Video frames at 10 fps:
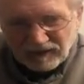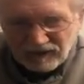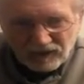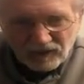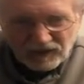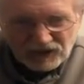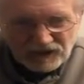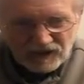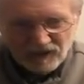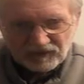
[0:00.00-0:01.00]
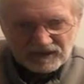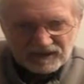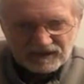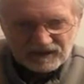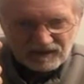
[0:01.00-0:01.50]
You know, and she's got
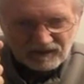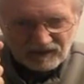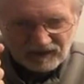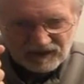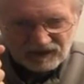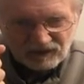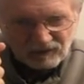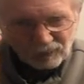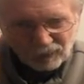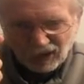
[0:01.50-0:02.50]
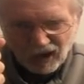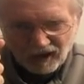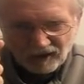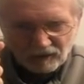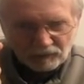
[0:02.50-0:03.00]
this
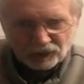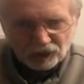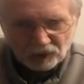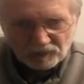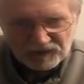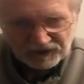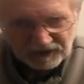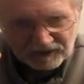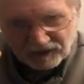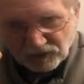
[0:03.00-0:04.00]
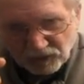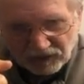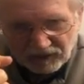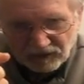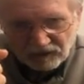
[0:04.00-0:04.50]
rod or broomstick or what
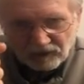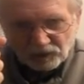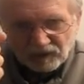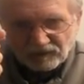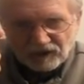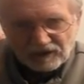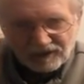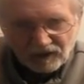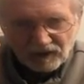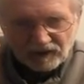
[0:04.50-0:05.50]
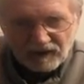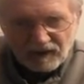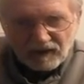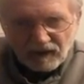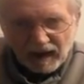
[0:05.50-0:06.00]
the hell, whatever you call it.
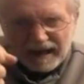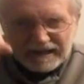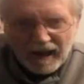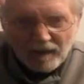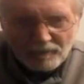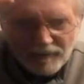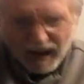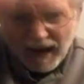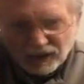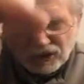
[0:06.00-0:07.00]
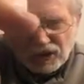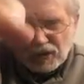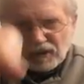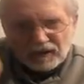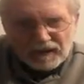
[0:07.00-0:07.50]
I command
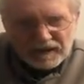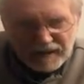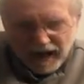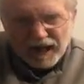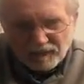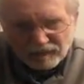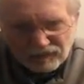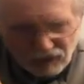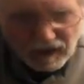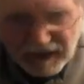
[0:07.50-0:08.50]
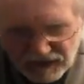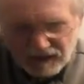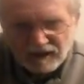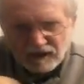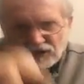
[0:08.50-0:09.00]
you in the name of
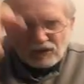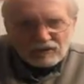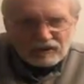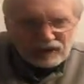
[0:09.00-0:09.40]
Christ to